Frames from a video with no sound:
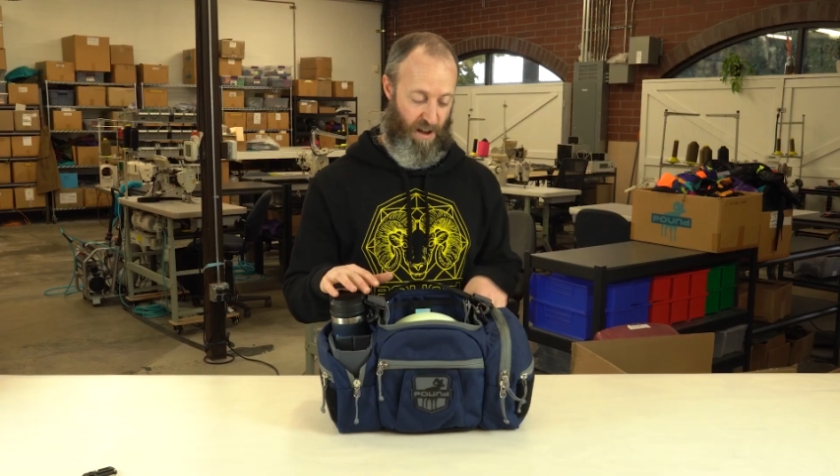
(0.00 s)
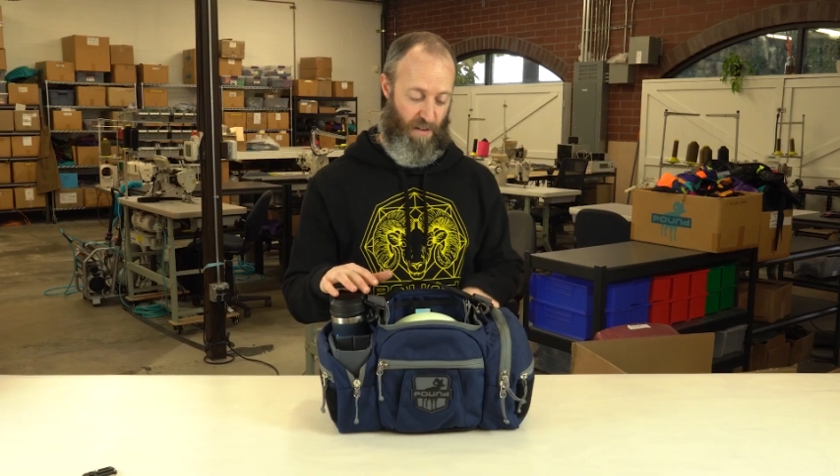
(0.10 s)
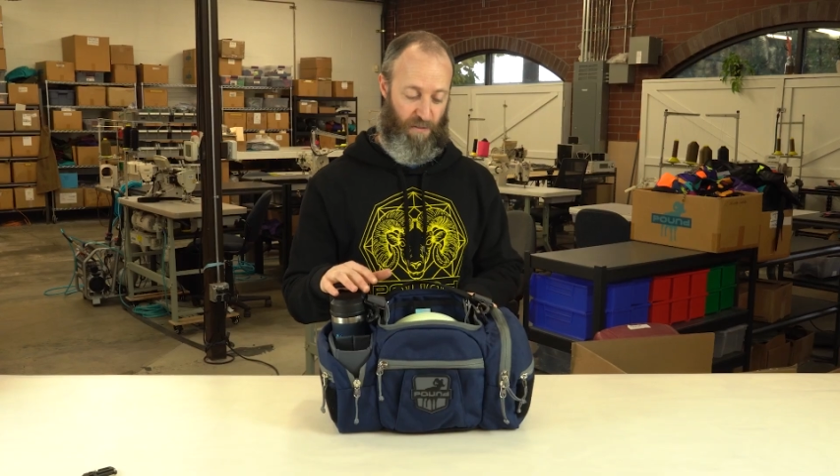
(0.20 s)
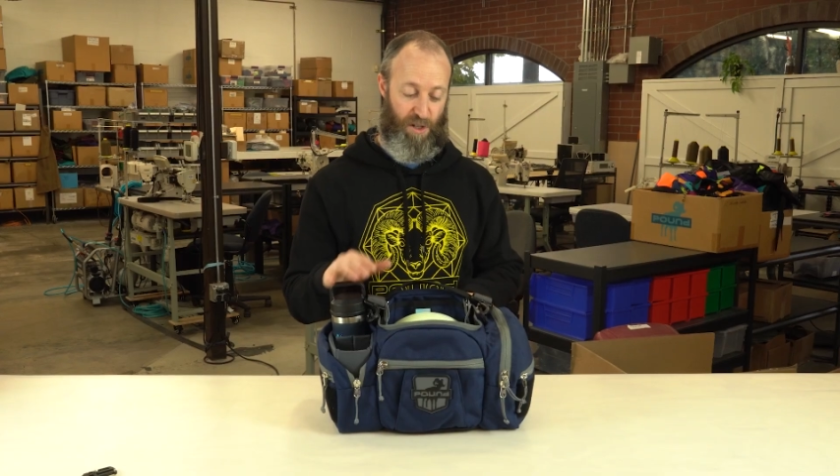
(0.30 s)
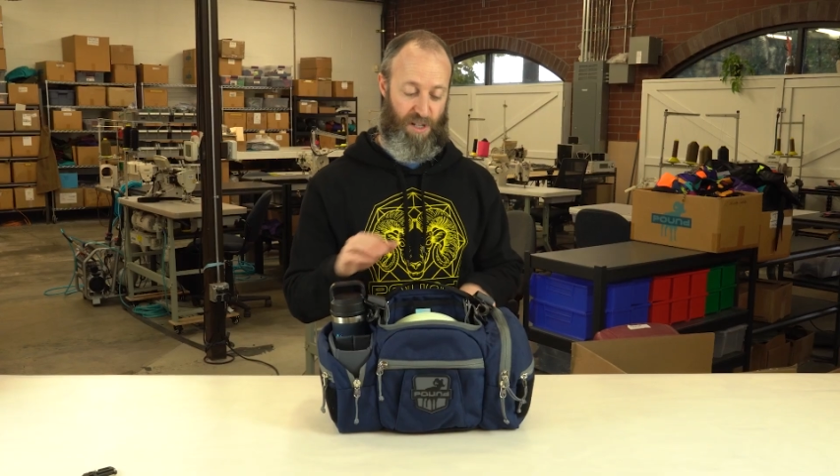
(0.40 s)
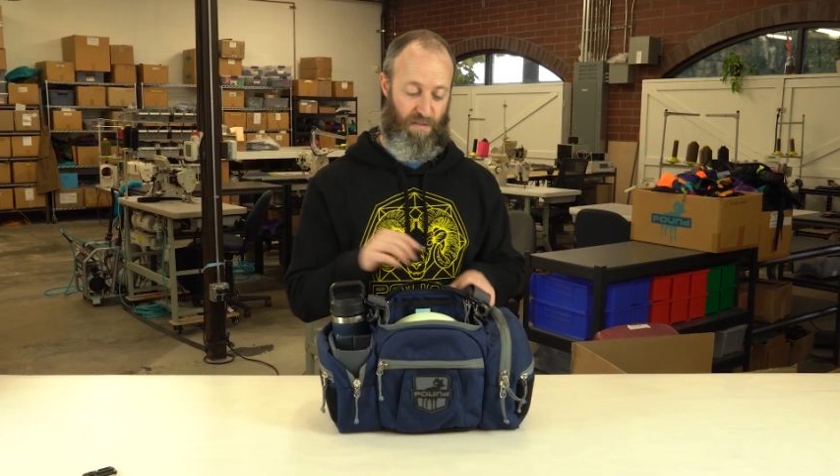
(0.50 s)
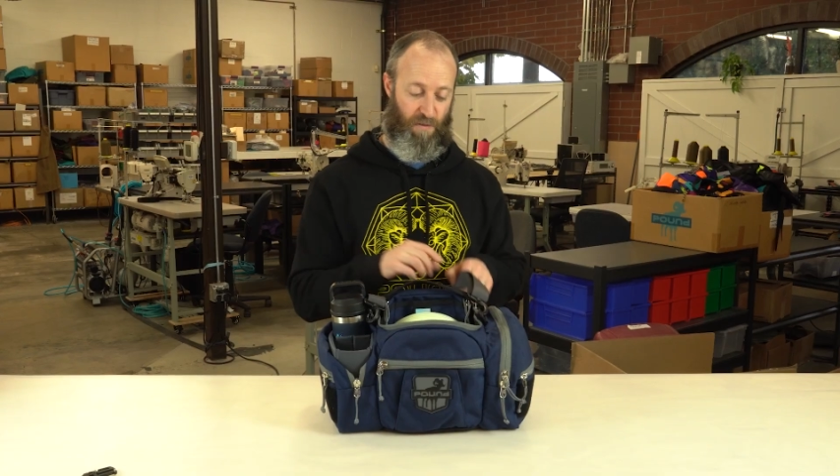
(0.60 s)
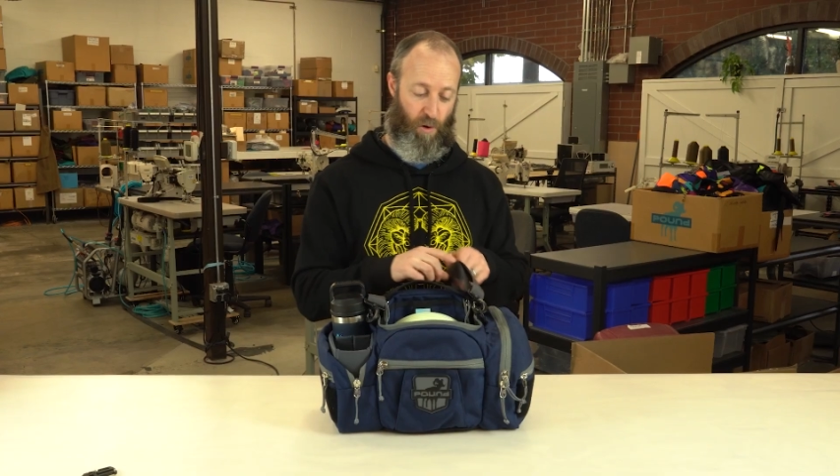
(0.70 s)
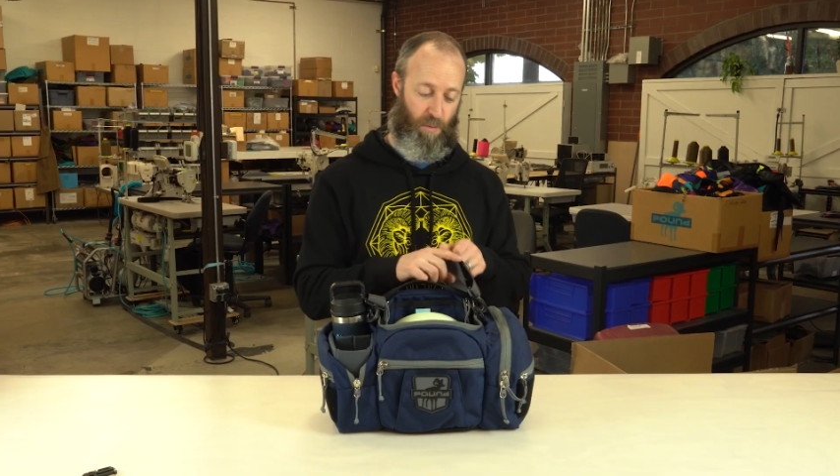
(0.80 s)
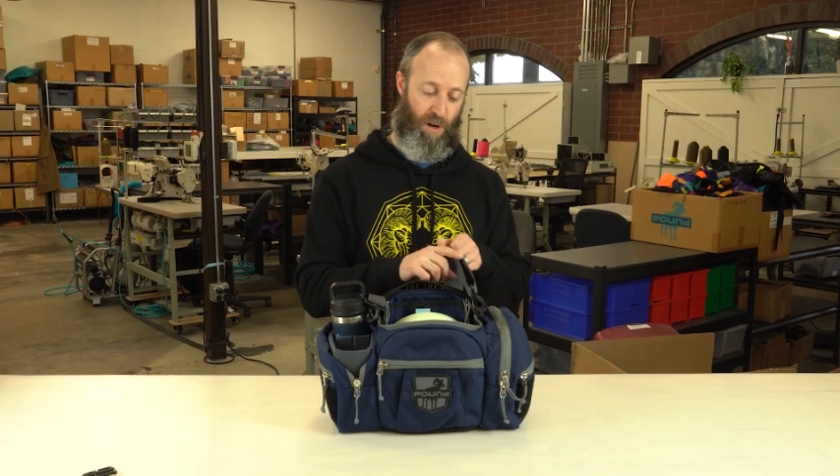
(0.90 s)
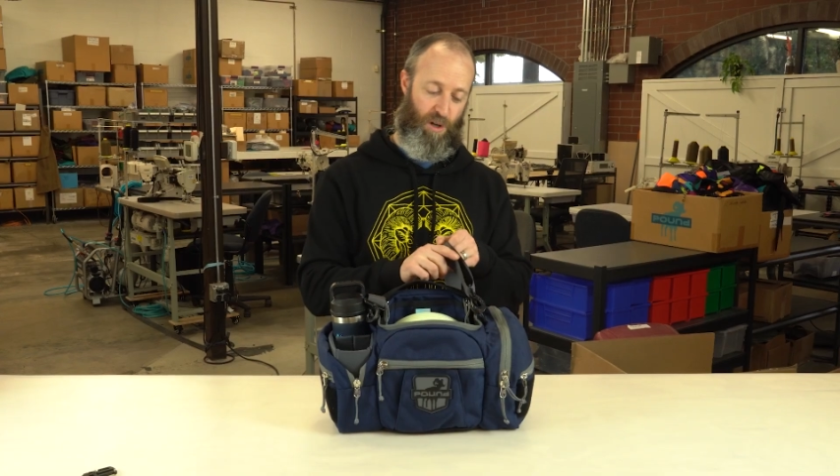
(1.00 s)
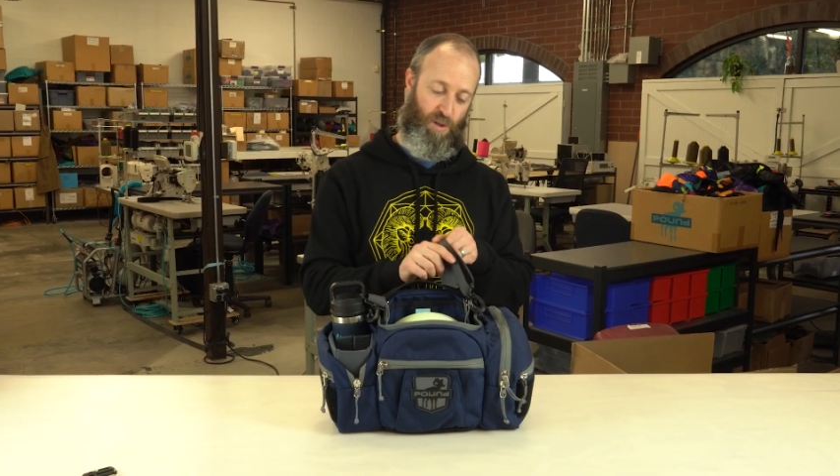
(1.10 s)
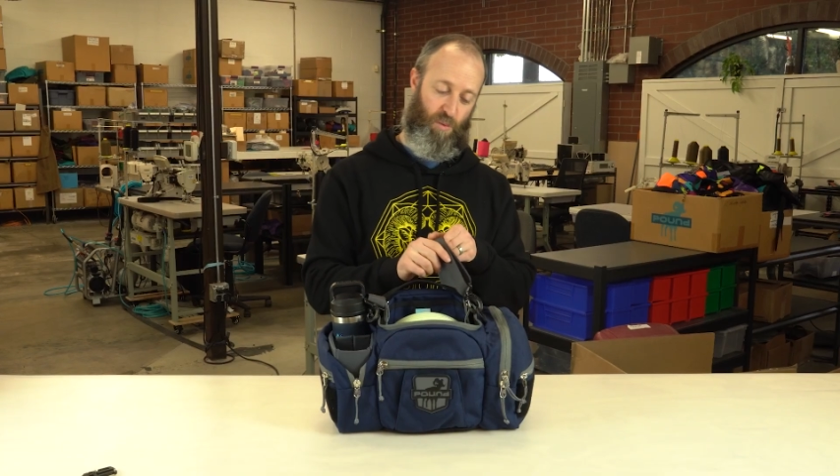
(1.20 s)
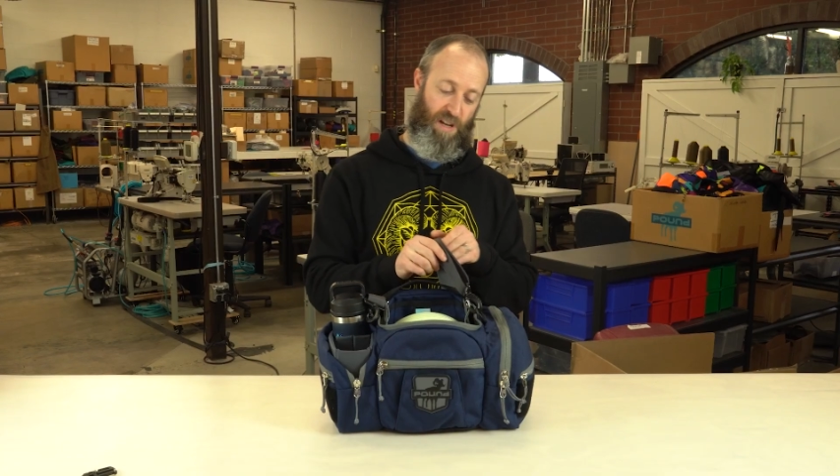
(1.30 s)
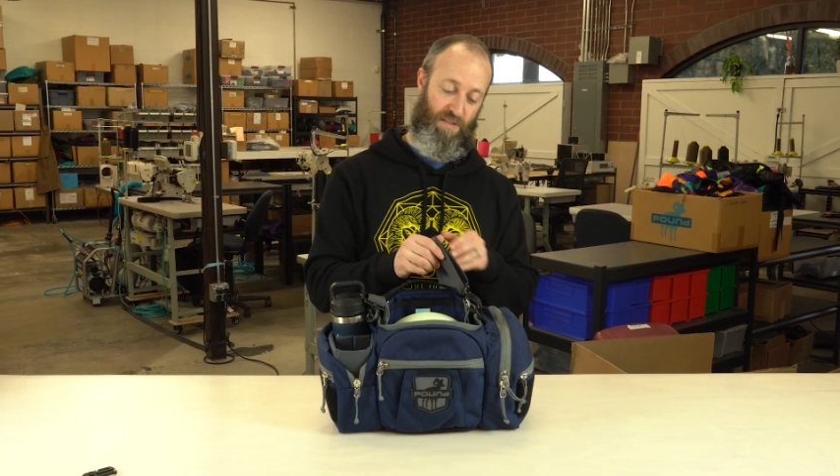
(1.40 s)
First and
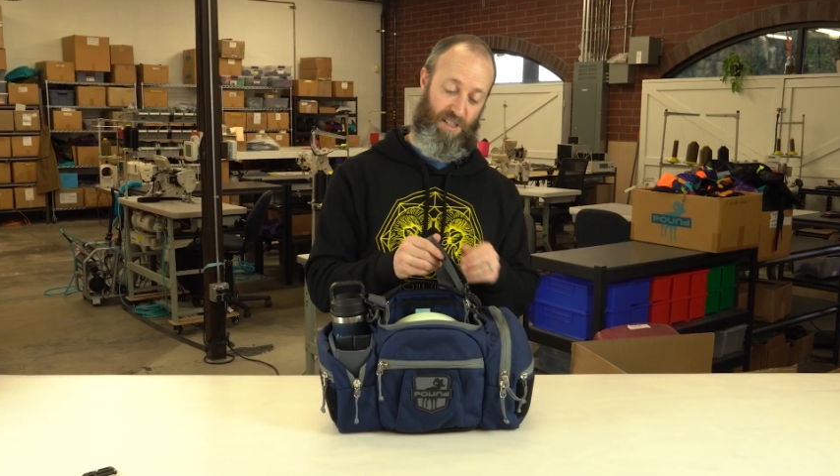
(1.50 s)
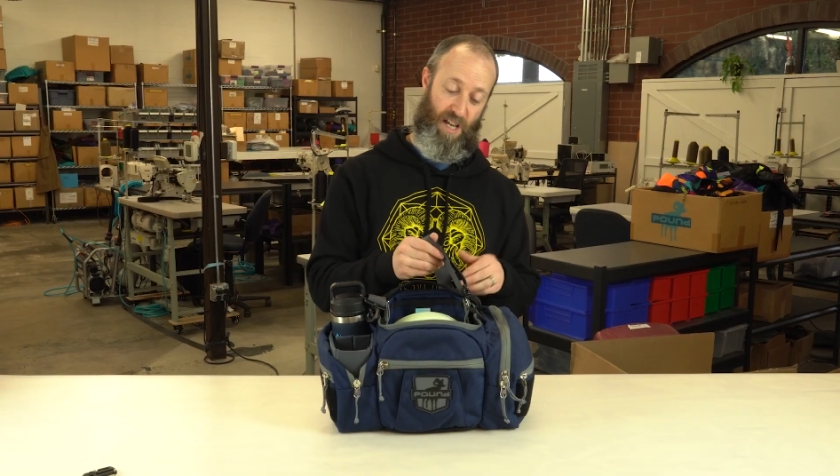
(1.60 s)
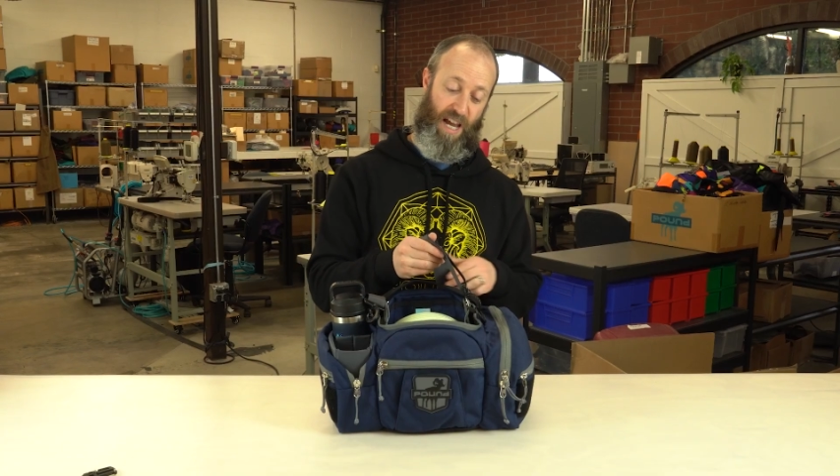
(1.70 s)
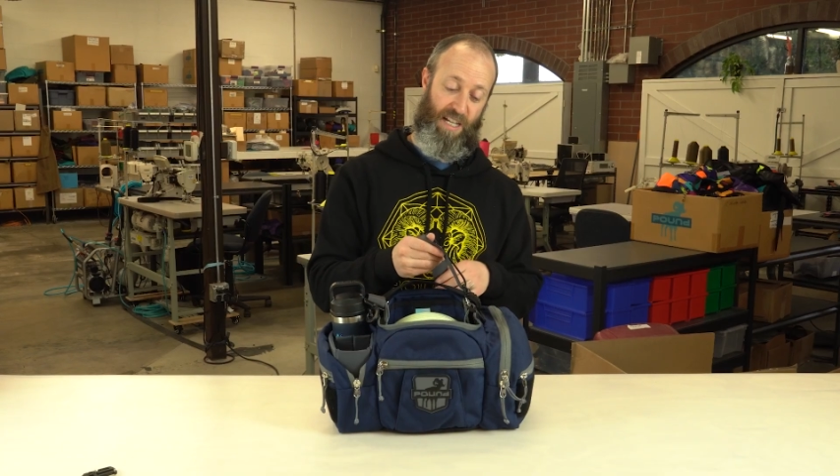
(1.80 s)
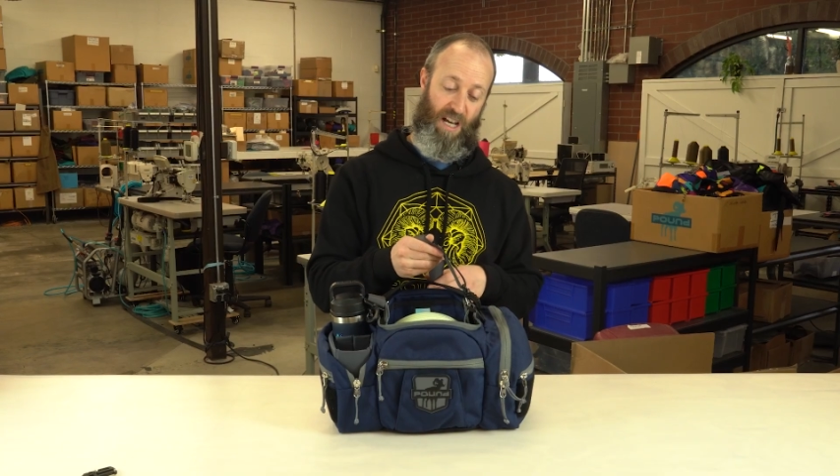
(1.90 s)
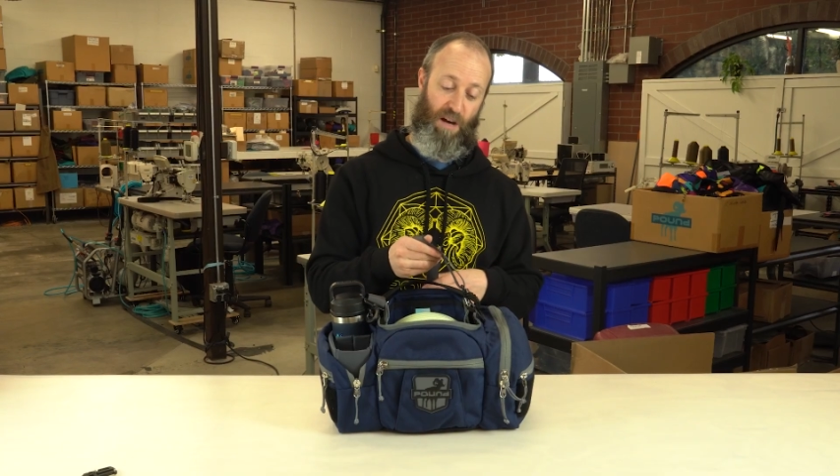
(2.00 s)
foremost, we have decided to